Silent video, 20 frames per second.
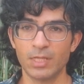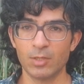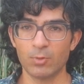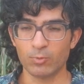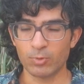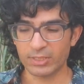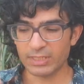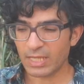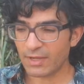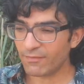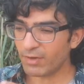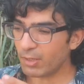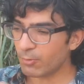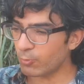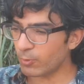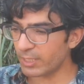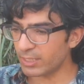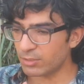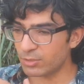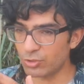Whatever
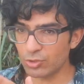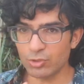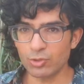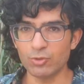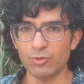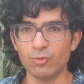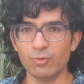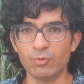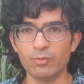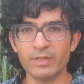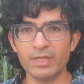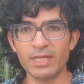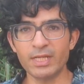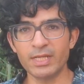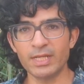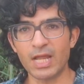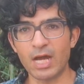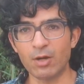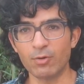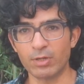we do
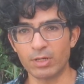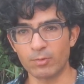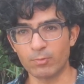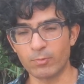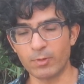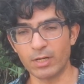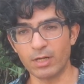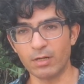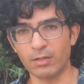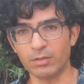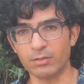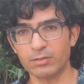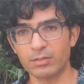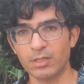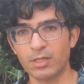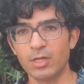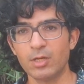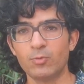in our world,